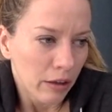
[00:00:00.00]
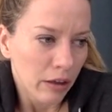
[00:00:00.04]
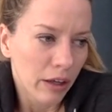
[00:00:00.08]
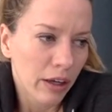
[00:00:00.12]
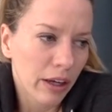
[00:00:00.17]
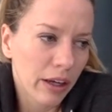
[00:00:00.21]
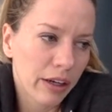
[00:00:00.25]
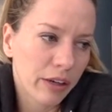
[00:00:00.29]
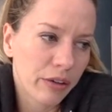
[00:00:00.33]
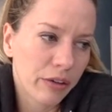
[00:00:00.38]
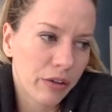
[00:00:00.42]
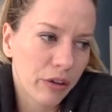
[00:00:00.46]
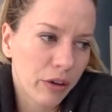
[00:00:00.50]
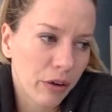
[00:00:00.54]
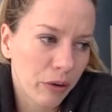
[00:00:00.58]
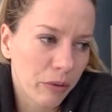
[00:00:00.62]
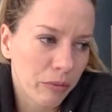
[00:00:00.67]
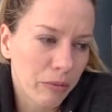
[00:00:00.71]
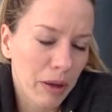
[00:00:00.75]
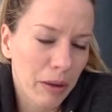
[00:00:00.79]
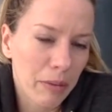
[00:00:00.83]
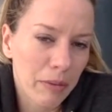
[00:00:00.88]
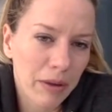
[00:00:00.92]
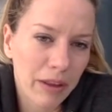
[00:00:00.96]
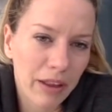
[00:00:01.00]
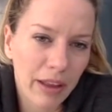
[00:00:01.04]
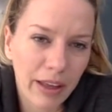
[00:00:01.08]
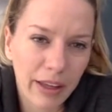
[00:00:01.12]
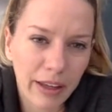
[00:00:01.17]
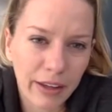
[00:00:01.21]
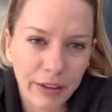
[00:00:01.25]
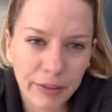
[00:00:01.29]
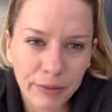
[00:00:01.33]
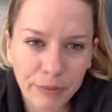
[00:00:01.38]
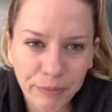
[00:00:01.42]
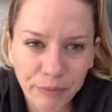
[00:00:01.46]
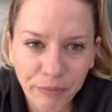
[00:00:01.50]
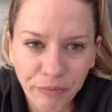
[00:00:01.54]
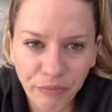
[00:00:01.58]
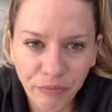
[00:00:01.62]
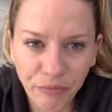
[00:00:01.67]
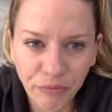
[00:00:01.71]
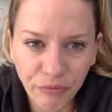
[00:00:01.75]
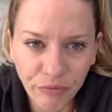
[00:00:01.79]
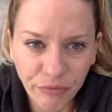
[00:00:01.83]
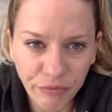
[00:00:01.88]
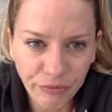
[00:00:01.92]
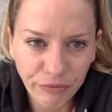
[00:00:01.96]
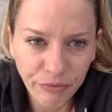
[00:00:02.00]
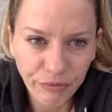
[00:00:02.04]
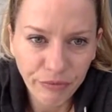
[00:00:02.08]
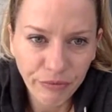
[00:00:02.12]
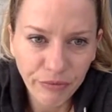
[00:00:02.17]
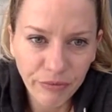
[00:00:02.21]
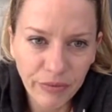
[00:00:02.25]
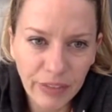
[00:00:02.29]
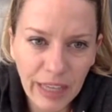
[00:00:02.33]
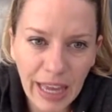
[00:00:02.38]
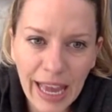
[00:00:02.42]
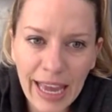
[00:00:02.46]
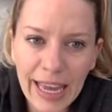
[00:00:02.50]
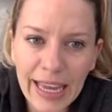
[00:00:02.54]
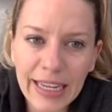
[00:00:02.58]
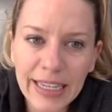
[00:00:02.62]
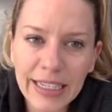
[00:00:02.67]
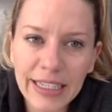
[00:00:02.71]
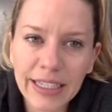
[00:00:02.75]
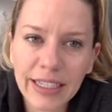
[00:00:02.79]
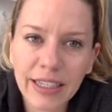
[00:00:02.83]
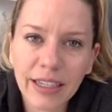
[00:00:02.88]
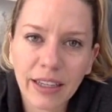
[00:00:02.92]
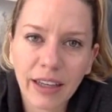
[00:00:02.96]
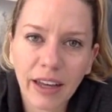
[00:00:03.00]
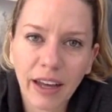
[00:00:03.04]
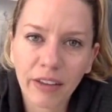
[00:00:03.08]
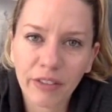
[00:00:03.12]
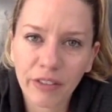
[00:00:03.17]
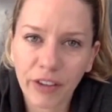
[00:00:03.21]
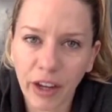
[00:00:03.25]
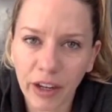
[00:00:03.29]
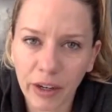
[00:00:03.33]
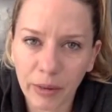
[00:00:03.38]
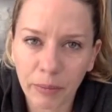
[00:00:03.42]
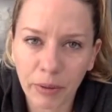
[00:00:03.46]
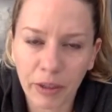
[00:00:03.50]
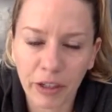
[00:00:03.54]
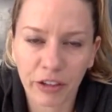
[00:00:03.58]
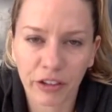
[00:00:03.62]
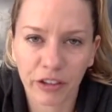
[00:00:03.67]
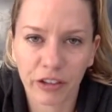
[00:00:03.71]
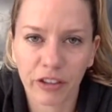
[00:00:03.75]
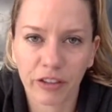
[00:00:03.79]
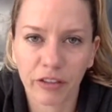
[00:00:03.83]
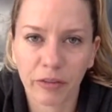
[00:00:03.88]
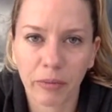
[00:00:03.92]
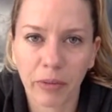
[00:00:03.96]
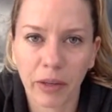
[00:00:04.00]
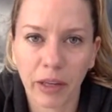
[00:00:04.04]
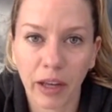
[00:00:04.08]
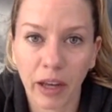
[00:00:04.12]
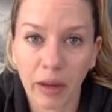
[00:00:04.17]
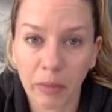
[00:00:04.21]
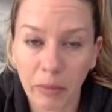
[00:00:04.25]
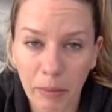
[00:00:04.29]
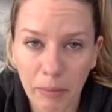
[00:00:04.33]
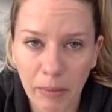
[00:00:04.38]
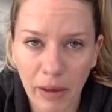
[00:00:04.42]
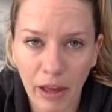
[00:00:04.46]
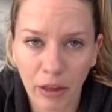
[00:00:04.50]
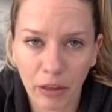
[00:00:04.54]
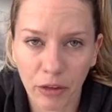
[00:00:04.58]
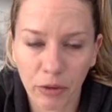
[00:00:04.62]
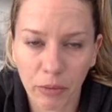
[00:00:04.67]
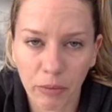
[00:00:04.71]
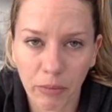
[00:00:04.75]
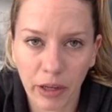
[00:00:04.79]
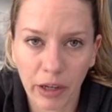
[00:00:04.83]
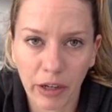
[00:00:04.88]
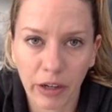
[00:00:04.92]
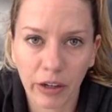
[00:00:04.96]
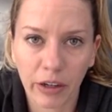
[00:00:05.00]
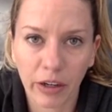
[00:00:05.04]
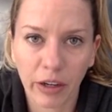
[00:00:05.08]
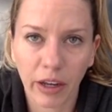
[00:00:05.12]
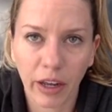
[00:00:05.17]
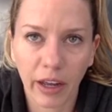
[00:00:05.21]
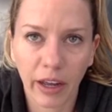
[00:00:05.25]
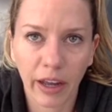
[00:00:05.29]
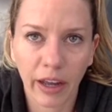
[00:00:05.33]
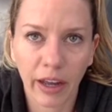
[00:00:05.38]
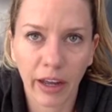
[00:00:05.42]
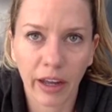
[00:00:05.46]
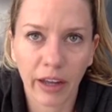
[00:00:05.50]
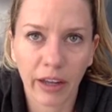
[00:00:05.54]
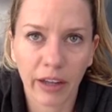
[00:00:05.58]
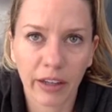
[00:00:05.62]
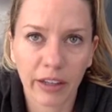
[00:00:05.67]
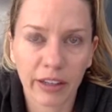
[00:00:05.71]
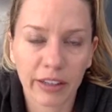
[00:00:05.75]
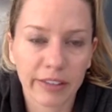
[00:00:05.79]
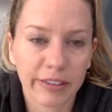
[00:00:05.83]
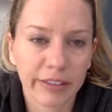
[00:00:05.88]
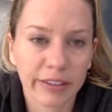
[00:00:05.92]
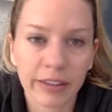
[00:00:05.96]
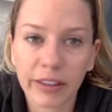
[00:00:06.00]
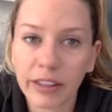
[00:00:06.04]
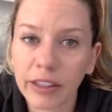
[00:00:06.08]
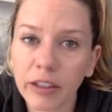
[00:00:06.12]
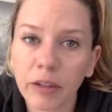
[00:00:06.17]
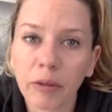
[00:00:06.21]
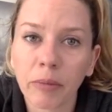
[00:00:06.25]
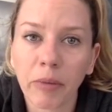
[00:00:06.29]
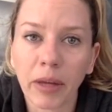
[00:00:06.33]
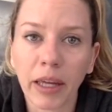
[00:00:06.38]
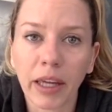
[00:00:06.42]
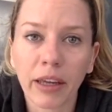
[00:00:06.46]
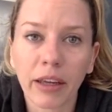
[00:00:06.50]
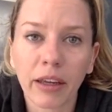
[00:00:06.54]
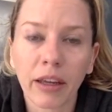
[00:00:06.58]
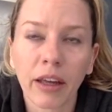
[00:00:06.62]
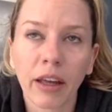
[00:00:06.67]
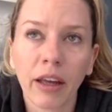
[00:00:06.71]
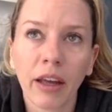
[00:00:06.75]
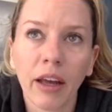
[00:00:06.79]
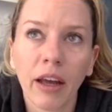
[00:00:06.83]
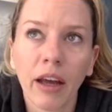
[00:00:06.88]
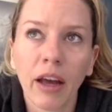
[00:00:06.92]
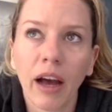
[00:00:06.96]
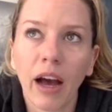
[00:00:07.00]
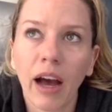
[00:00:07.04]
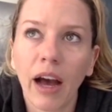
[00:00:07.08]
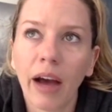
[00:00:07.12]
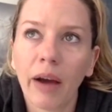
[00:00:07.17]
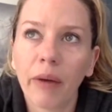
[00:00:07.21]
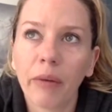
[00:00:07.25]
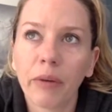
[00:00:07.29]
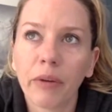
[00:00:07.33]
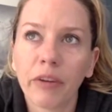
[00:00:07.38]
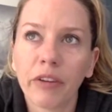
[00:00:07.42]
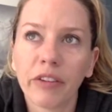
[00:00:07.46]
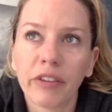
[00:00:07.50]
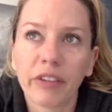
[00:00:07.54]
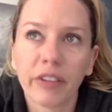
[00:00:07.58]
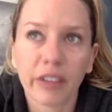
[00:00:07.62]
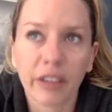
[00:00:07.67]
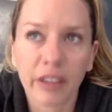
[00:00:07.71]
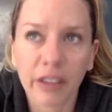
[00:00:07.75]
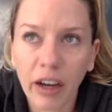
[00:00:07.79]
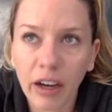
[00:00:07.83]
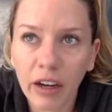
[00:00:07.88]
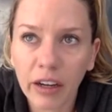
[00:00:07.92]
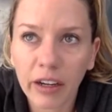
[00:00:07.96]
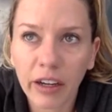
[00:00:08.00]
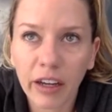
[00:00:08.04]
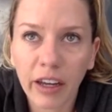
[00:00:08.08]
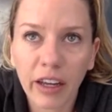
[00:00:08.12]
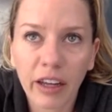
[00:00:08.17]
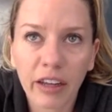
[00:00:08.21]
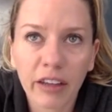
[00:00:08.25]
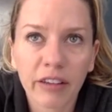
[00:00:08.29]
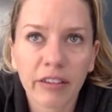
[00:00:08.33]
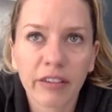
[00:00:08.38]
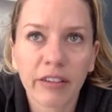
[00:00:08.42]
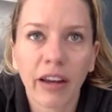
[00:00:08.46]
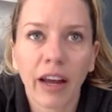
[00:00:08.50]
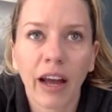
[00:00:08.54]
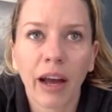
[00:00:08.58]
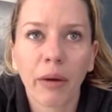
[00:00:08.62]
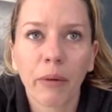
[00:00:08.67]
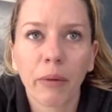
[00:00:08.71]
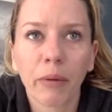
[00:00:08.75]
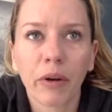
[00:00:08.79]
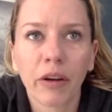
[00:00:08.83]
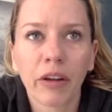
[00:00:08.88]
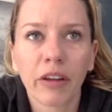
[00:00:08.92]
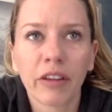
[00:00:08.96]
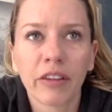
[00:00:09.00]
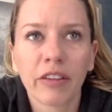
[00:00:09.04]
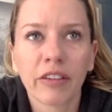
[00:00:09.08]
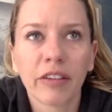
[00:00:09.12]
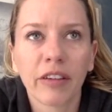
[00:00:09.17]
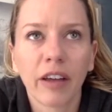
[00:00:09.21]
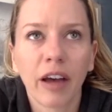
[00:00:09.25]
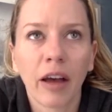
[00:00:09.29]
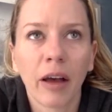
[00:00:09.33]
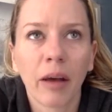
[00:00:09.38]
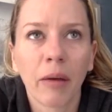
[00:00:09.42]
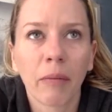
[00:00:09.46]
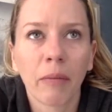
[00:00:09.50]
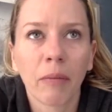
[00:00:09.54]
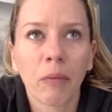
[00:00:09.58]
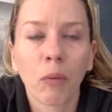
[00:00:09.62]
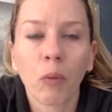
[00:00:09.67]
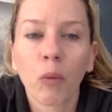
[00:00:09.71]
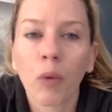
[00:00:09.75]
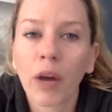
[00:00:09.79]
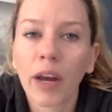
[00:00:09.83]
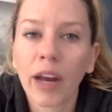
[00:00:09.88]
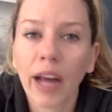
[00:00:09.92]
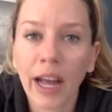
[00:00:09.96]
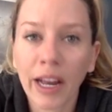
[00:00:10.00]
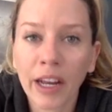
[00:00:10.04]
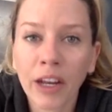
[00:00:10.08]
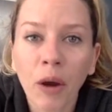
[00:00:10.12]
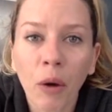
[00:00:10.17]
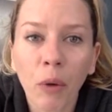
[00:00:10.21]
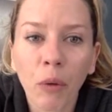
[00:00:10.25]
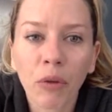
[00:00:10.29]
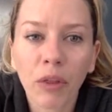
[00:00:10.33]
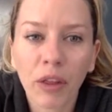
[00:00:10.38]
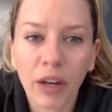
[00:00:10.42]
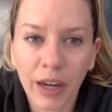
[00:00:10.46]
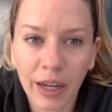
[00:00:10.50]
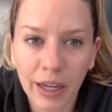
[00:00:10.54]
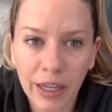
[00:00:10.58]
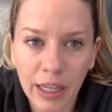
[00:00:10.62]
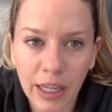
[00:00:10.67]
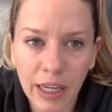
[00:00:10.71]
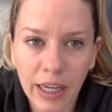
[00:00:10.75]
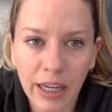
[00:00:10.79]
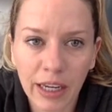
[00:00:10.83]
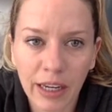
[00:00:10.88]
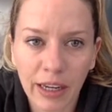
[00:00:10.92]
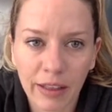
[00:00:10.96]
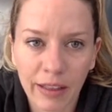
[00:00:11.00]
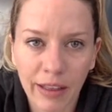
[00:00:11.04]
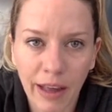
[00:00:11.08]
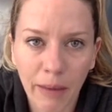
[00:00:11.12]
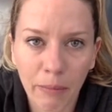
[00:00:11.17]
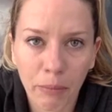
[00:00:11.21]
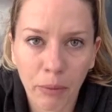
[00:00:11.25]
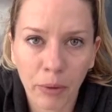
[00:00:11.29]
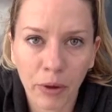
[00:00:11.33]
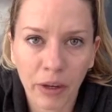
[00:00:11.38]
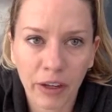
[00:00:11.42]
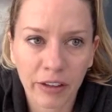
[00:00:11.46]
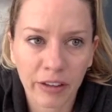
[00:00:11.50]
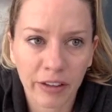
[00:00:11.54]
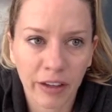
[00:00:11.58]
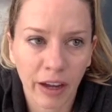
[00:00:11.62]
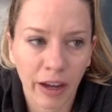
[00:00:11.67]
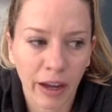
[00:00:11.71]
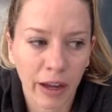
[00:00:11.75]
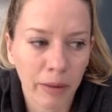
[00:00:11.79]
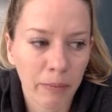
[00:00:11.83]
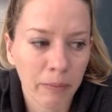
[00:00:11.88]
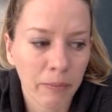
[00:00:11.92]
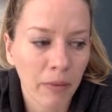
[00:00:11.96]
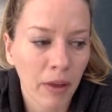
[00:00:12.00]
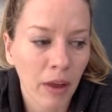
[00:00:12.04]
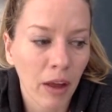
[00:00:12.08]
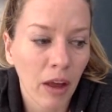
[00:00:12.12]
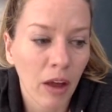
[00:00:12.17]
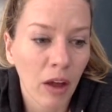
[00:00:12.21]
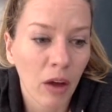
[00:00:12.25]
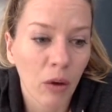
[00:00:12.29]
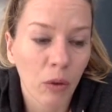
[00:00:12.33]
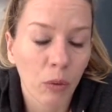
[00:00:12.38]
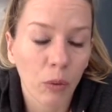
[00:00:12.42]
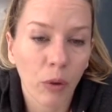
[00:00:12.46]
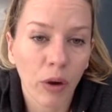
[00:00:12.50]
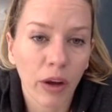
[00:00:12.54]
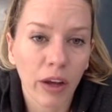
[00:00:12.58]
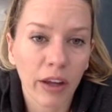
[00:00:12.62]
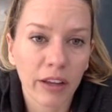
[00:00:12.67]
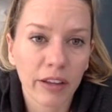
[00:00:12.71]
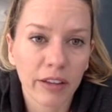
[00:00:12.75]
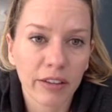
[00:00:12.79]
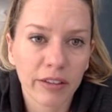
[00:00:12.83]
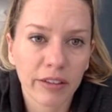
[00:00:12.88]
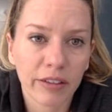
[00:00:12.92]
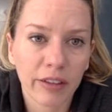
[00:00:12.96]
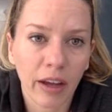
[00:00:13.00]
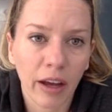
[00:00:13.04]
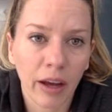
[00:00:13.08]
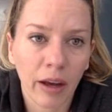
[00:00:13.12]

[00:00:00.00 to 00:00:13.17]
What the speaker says: I don't know, maybe like 8, I've got a picture of me on my bathroom mirror, and it's little me. I was the youngest. I was, what I know that I needed at that point in time was